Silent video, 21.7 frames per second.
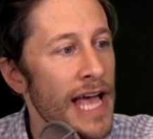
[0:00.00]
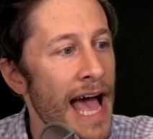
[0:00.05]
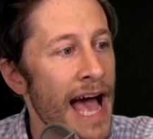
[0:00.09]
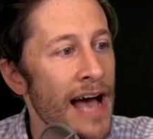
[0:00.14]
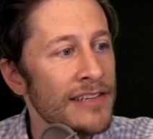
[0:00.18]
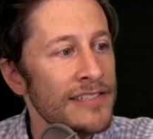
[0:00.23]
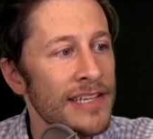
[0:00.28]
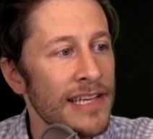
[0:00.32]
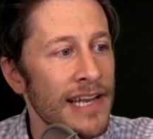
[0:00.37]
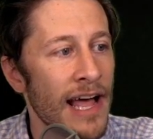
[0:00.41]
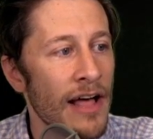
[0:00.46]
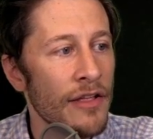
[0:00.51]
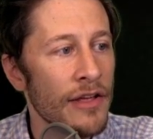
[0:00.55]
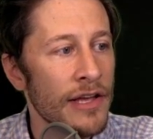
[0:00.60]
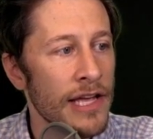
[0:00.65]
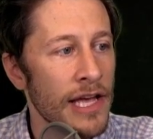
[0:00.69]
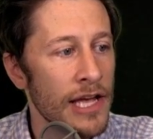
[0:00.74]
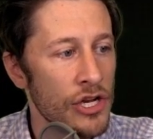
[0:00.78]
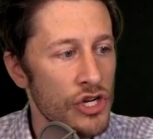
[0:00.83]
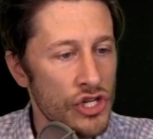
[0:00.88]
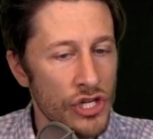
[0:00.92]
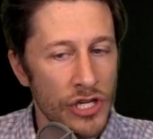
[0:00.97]
asset
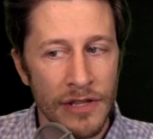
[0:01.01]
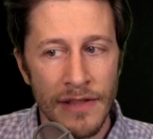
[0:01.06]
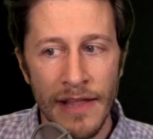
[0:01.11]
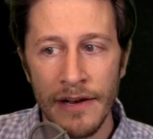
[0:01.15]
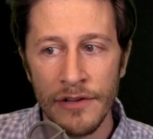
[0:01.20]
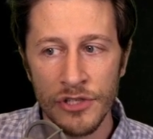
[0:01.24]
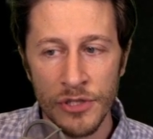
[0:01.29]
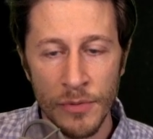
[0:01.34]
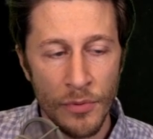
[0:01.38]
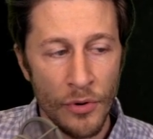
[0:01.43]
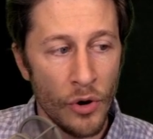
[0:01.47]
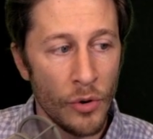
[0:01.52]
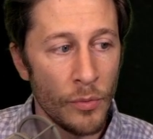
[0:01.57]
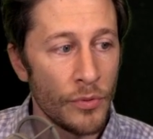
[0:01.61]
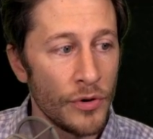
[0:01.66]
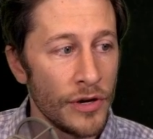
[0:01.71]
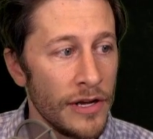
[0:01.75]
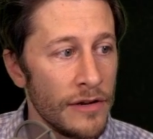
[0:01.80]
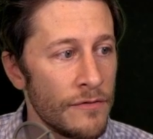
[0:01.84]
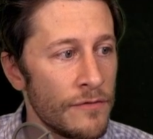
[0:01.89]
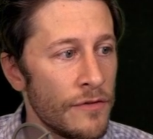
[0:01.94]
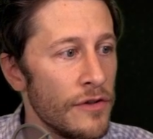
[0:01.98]
allocation that is
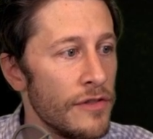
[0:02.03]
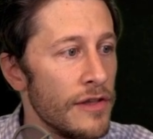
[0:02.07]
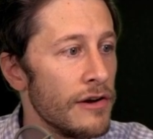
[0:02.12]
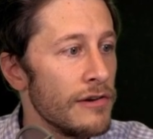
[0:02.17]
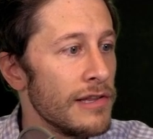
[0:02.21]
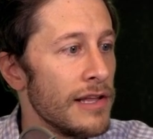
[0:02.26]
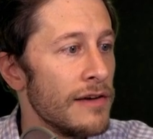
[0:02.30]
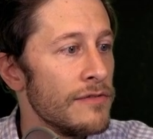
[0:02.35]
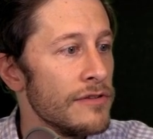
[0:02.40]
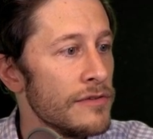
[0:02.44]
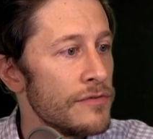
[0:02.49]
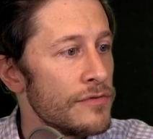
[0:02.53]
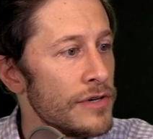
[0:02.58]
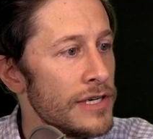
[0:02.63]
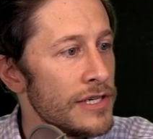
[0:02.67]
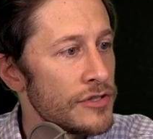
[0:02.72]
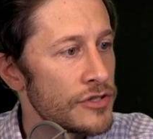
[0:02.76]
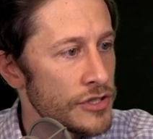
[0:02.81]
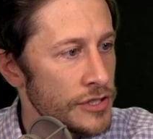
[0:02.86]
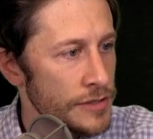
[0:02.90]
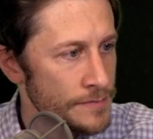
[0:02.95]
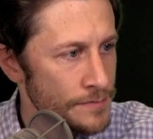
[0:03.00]
appropriate for their level of
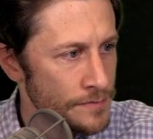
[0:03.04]
risk.